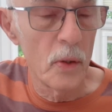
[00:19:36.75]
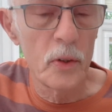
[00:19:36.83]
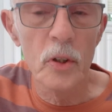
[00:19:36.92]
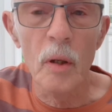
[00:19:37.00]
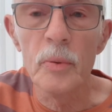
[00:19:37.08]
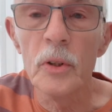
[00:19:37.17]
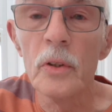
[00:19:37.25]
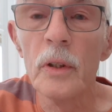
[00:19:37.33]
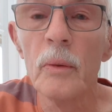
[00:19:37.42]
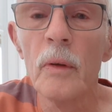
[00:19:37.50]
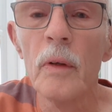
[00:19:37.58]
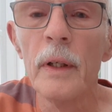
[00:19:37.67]
the top
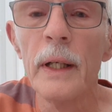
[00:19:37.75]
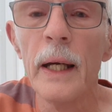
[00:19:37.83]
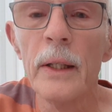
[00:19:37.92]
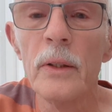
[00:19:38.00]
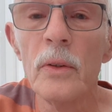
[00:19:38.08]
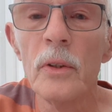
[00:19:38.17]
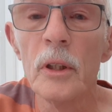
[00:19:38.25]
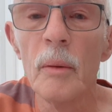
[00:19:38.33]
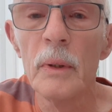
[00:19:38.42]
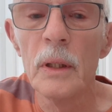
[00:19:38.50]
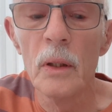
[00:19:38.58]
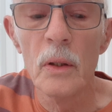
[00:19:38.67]
string we've gone down 2
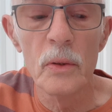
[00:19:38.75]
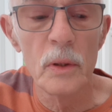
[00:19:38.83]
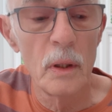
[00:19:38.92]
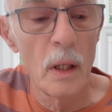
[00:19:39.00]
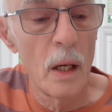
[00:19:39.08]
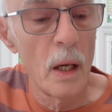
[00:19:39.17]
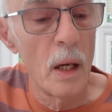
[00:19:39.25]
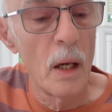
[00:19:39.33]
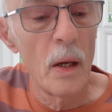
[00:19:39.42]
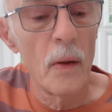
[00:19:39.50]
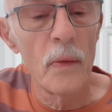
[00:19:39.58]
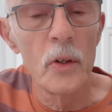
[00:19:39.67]
semitones,
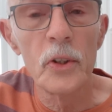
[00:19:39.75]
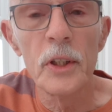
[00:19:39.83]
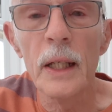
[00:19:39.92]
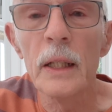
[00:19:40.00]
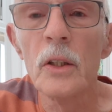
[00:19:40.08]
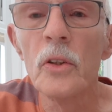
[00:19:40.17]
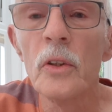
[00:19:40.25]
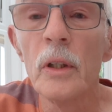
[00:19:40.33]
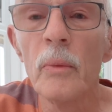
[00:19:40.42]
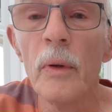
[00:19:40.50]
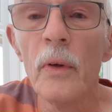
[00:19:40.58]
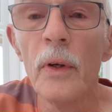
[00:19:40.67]
the second
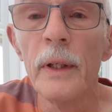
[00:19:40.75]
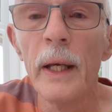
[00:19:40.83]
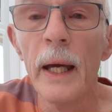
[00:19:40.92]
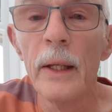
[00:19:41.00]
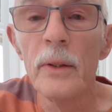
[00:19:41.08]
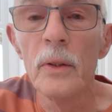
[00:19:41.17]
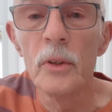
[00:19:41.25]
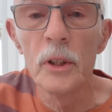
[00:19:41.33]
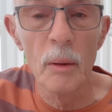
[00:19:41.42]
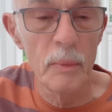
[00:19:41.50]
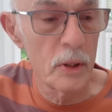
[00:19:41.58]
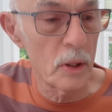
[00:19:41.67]
string we've gone down 2
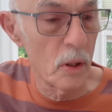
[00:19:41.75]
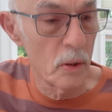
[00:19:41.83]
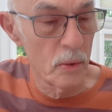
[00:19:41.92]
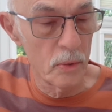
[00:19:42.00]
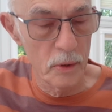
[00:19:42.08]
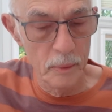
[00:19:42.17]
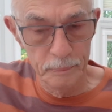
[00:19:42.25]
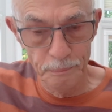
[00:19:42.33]
semitones.